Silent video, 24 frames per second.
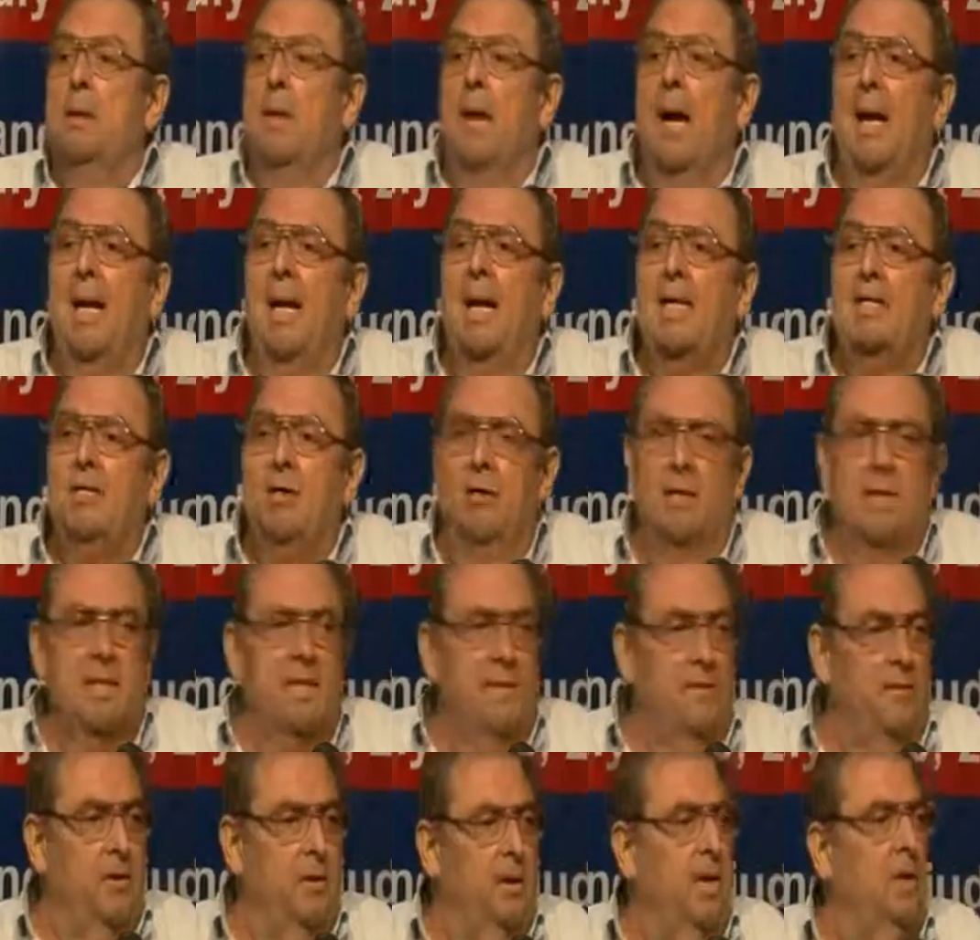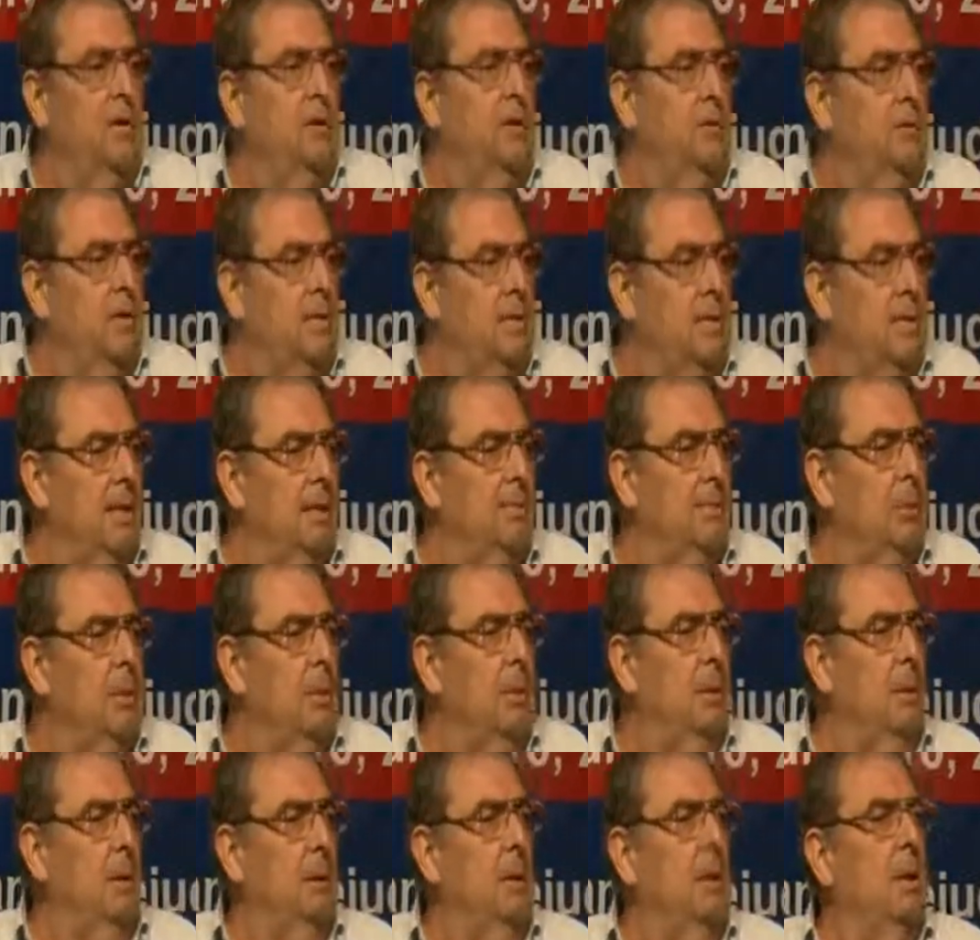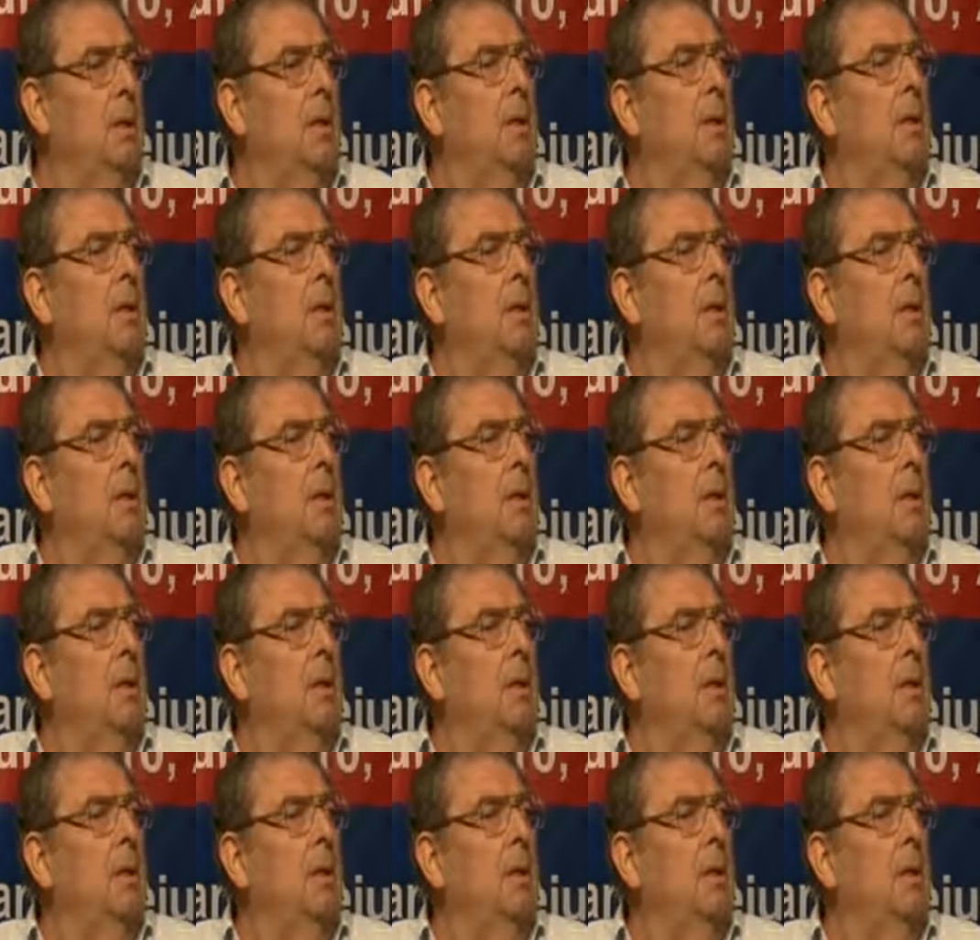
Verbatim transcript: the Allies on the 17th of December,